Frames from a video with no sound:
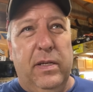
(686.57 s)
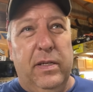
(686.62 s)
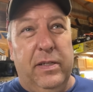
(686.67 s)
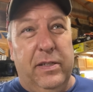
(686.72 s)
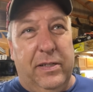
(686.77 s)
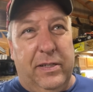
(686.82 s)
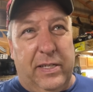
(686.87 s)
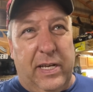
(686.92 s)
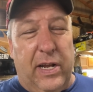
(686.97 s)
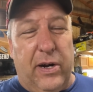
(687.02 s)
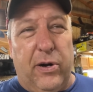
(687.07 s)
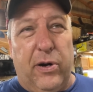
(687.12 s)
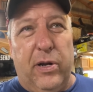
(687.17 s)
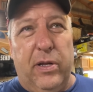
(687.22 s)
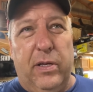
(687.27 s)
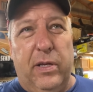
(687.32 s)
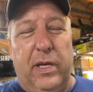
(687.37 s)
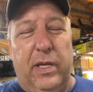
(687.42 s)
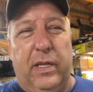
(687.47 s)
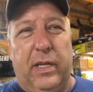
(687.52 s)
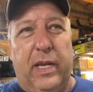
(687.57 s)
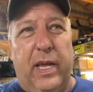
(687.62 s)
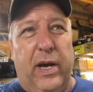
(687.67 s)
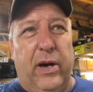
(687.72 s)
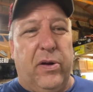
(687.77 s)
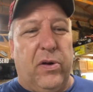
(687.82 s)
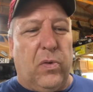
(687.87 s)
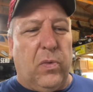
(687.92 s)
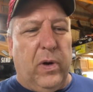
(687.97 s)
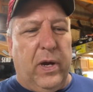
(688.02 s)
centered in the
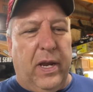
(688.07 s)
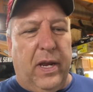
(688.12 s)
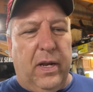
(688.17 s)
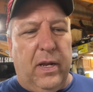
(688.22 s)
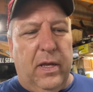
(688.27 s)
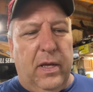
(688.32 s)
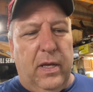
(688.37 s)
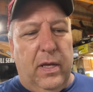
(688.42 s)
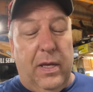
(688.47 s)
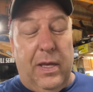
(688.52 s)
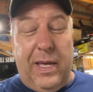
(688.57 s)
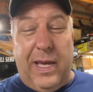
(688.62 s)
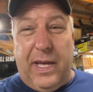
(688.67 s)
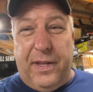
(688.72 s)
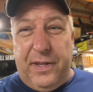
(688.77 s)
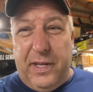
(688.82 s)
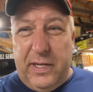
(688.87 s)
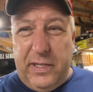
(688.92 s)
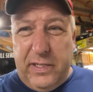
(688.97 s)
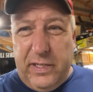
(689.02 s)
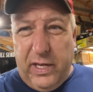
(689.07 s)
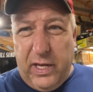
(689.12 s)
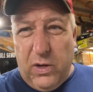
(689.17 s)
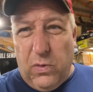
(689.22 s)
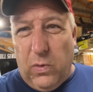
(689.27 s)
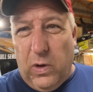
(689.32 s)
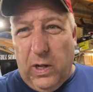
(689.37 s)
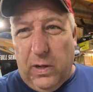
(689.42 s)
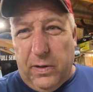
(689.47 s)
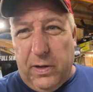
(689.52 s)
counterweight, and then TIG
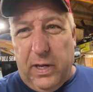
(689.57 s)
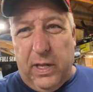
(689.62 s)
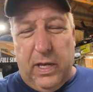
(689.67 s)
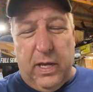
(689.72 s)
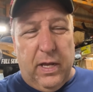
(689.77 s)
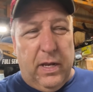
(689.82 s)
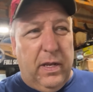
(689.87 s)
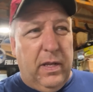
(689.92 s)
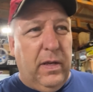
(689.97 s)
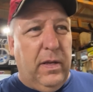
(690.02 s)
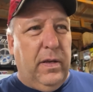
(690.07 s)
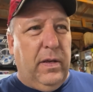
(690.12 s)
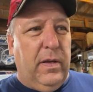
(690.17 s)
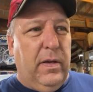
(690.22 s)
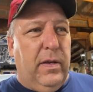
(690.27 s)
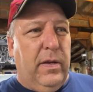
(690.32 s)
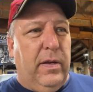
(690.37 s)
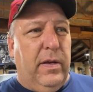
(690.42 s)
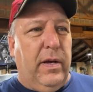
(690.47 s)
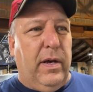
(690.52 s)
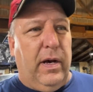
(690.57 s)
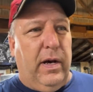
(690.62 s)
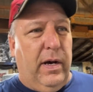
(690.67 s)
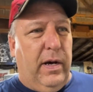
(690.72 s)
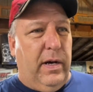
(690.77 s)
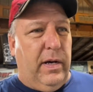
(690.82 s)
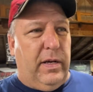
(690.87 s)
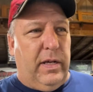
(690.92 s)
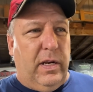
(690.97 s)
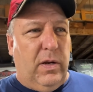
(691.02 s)
welded in,
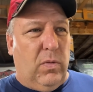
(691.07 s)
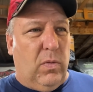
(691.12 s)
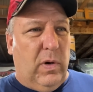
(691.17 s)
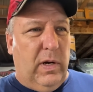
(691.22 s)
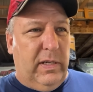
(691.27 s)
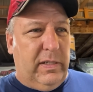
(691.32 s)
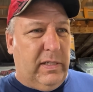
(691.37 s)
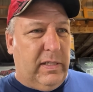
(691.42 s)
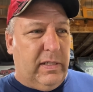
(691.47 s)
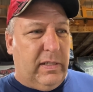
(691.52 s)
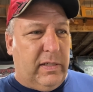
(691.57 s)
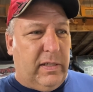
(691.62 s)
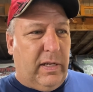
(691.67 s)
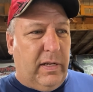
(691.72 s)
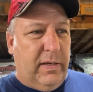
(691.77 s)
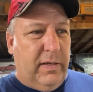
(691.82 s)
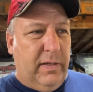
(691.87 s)
and it wasn't